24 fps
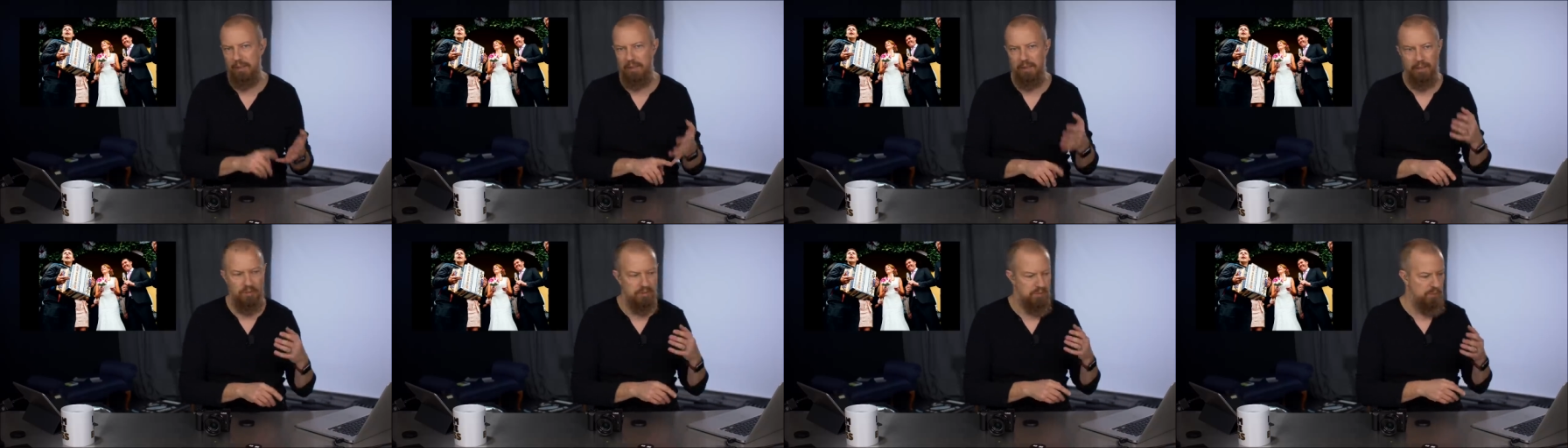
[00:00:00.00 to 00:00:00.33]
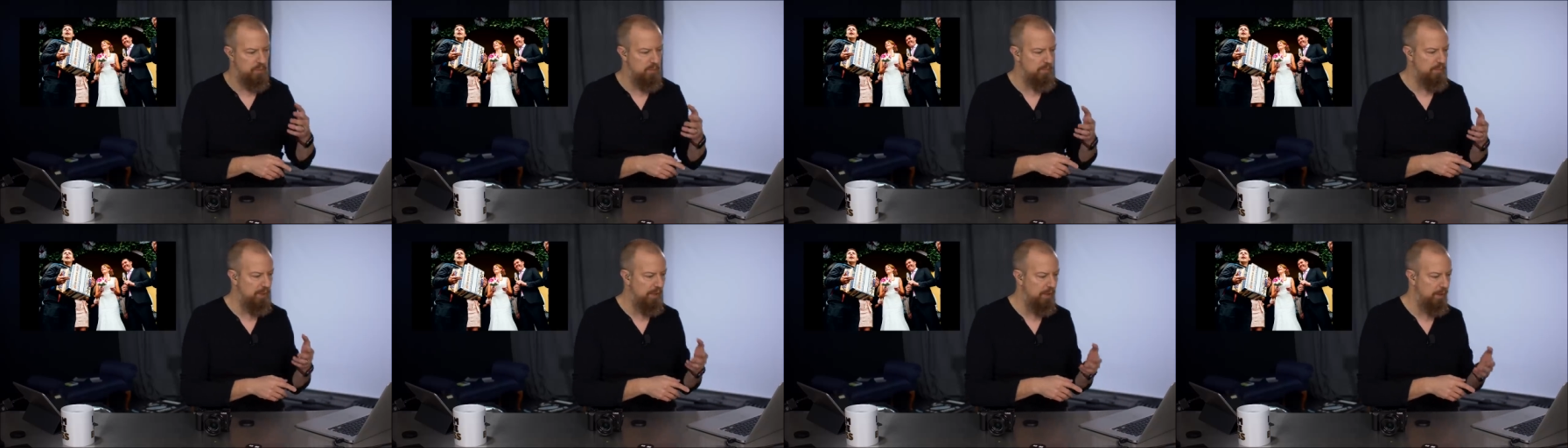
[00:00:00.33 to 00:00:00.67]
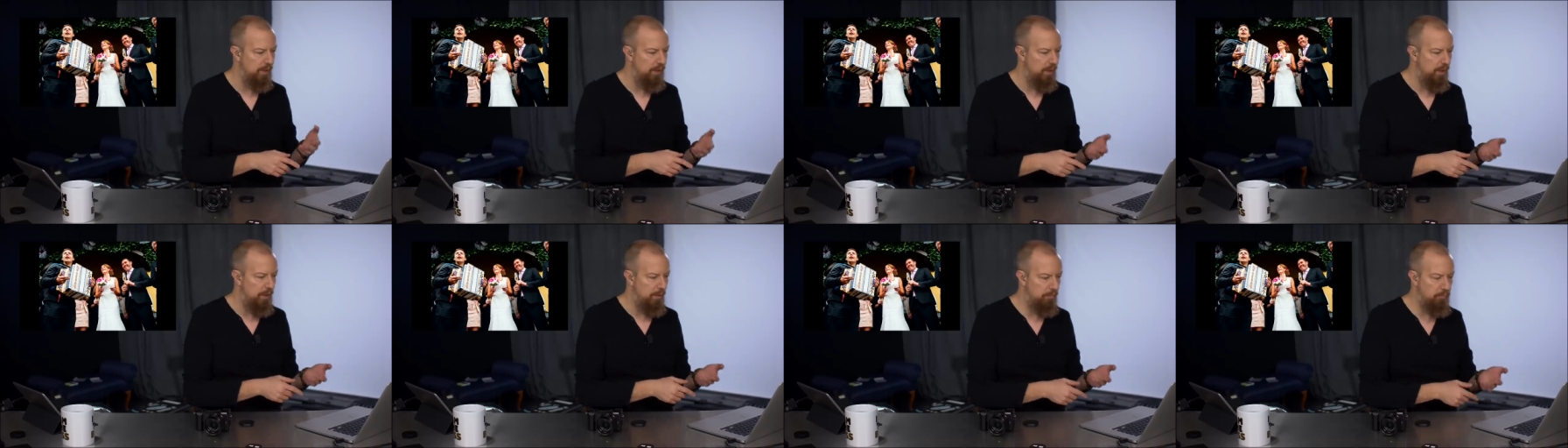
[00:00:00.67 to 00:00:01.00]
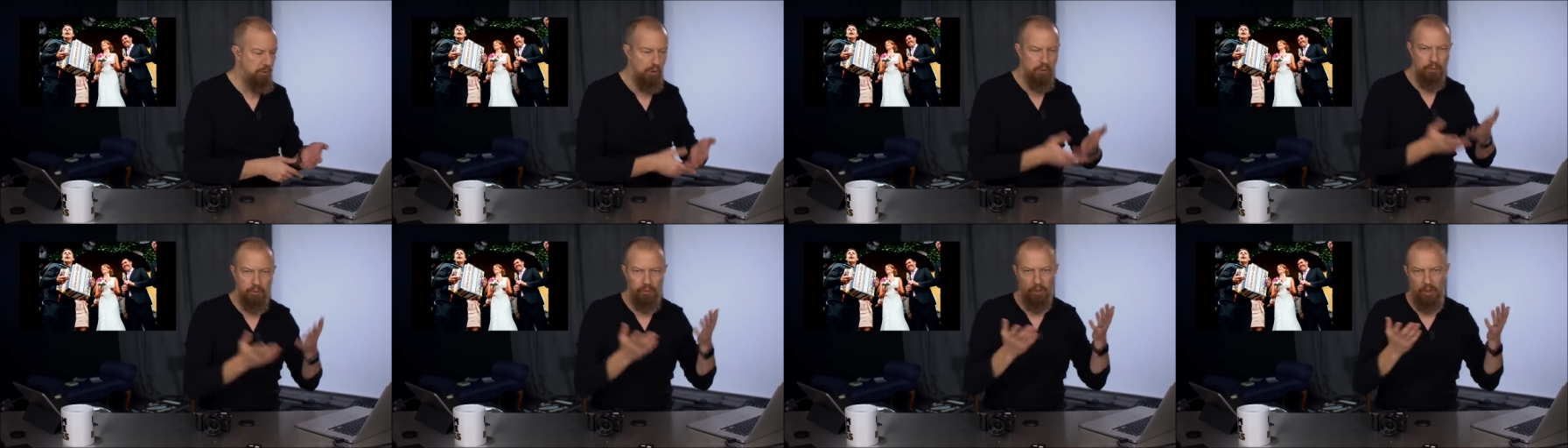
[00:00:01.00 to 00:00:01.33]
You know, this was my
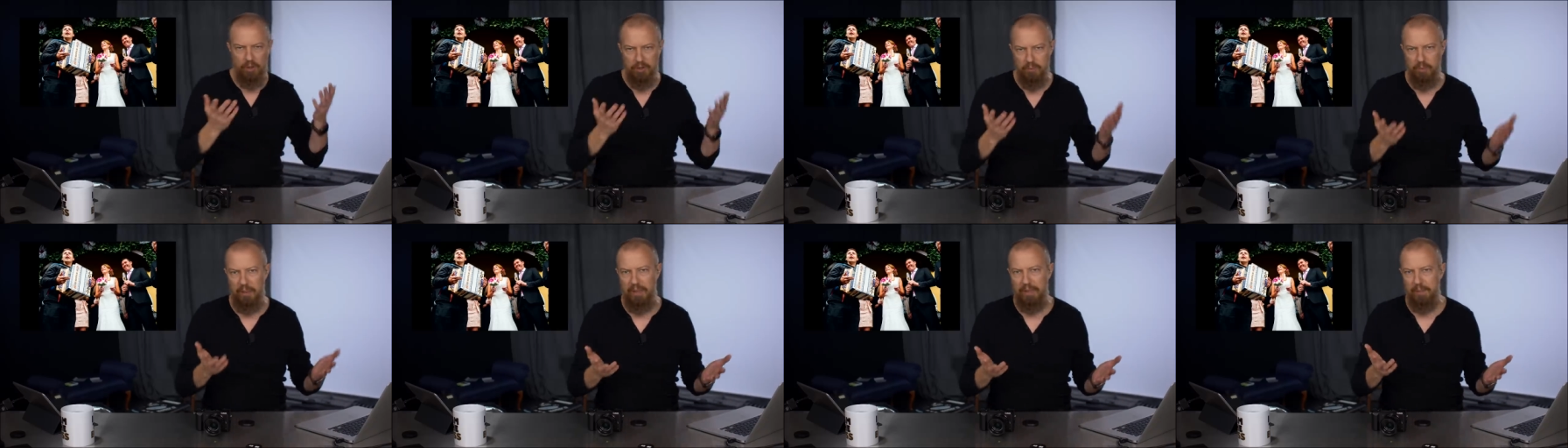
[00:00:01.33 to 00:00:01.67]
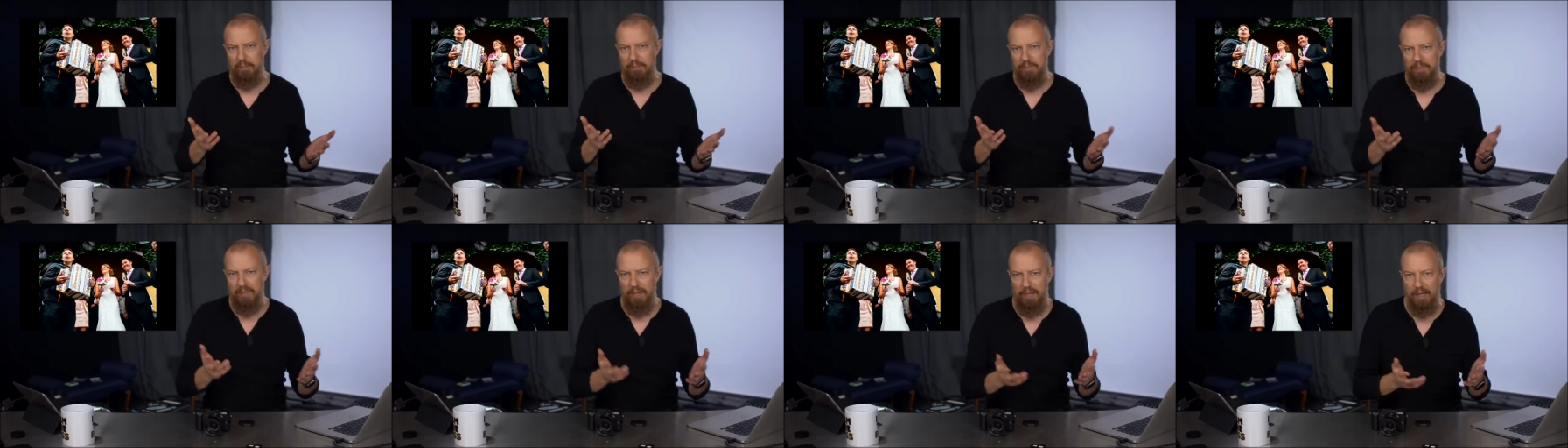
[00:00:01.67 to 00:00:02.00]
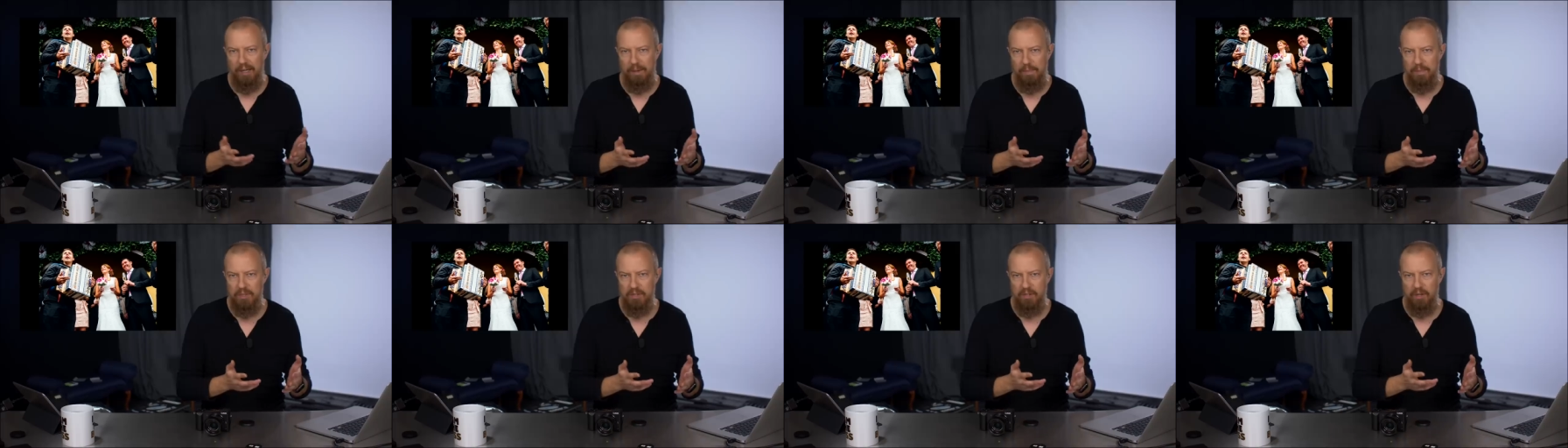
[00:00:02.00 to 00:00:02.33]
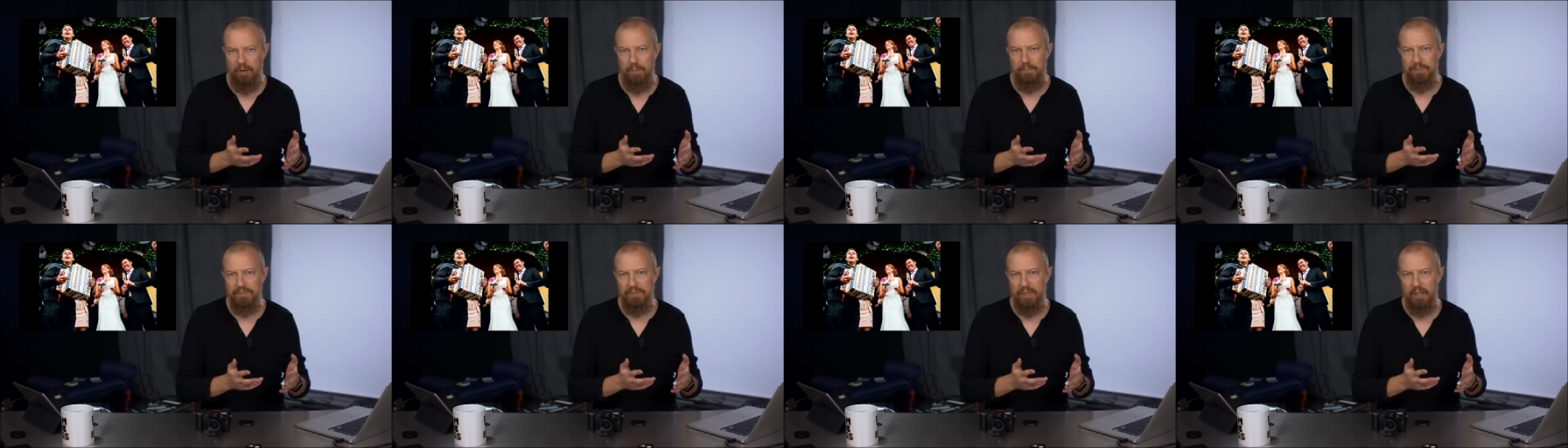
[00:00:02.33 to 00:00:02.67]
brother-in-law's wedding. Um,
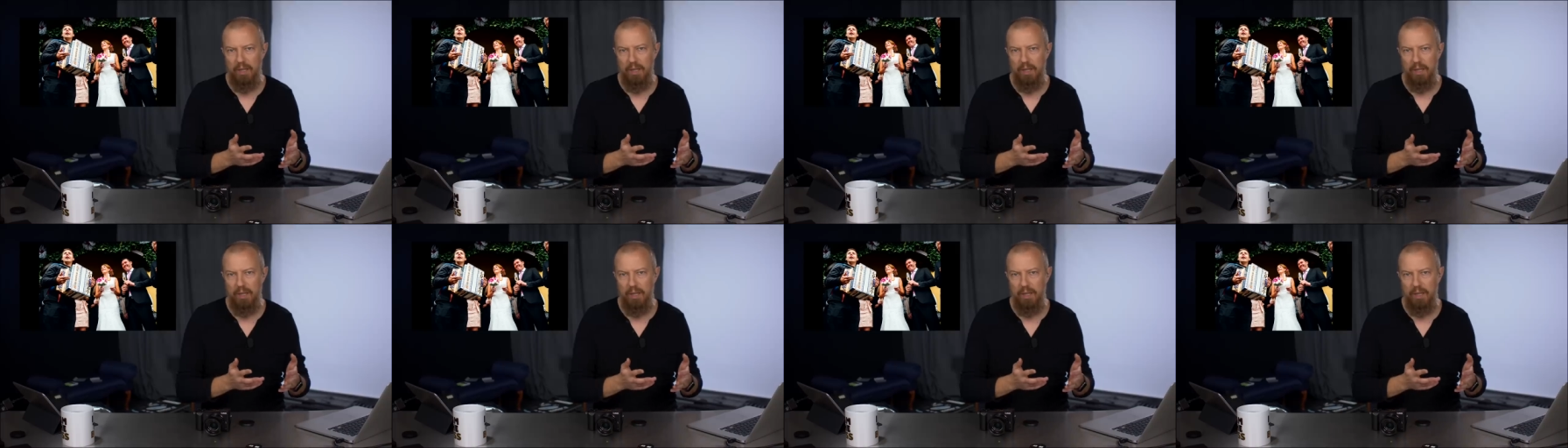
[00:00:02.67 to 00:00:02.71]
so.